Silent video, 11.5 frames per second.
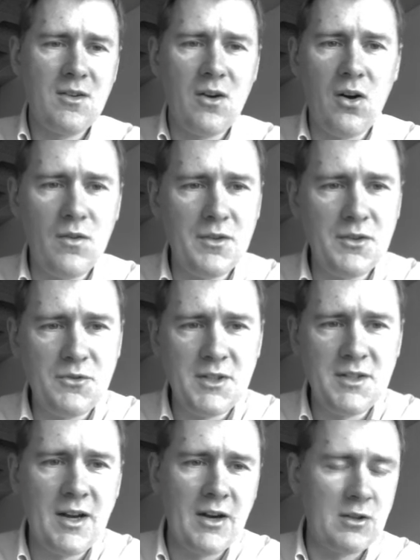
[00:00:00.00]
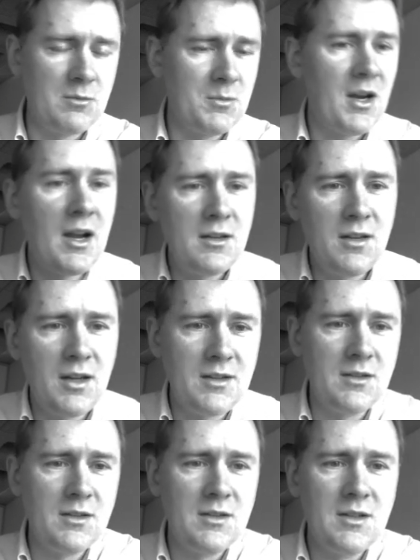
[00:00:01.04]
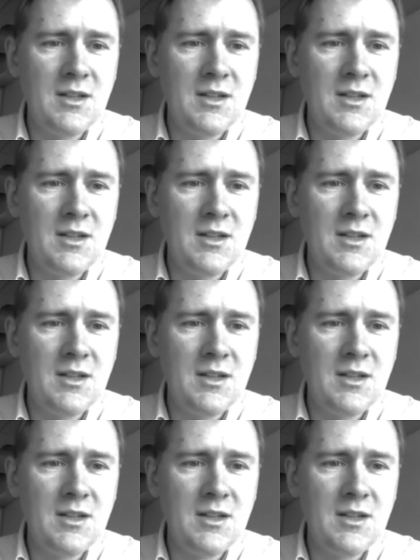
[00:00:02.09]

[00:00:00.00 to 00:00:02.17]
of the tree diagram, kind of like a